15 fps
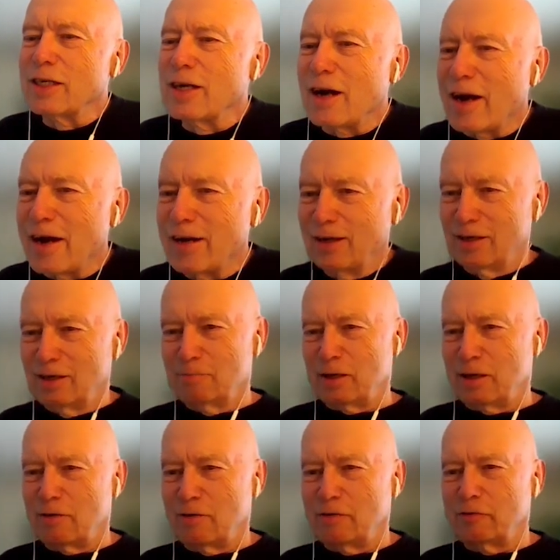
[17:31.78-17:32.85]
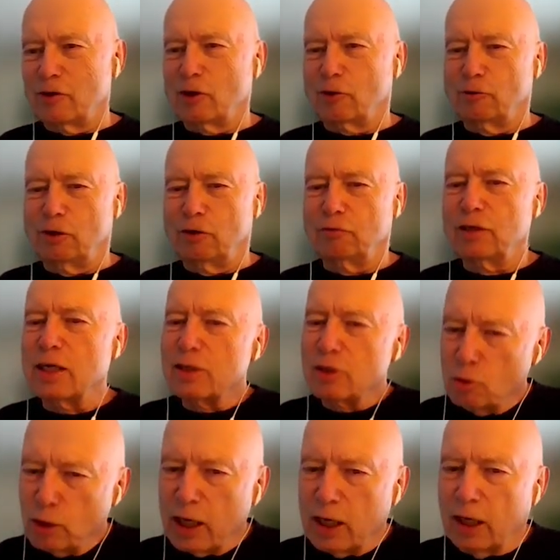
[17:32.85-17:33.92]
deny a little bit of our grief. That's
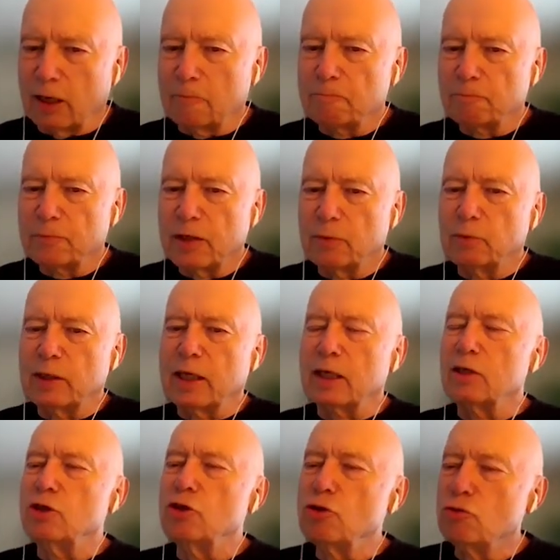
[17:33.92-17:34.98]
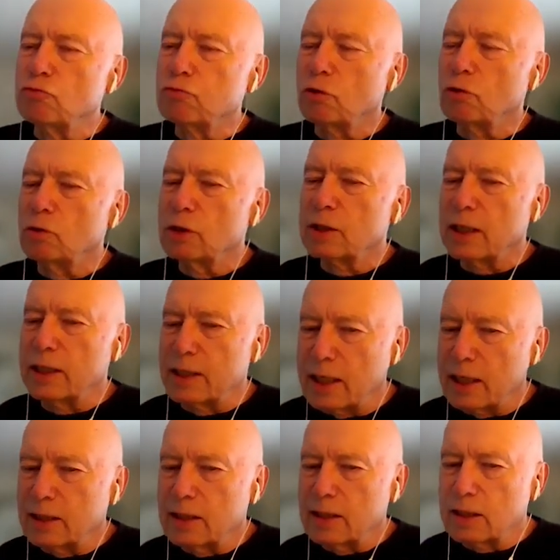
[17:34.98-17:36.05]
okay. And we get new roles,
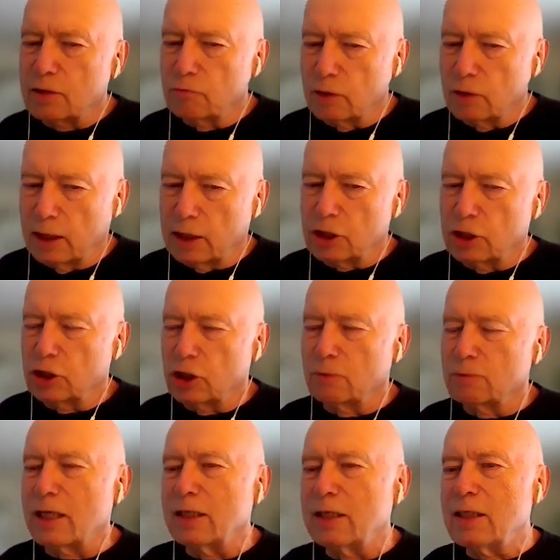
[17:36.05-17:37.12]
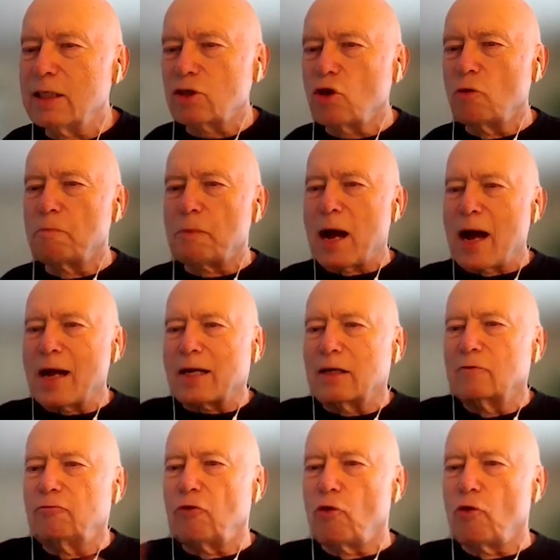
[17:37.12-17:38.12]
identities, and relationships. And these go back and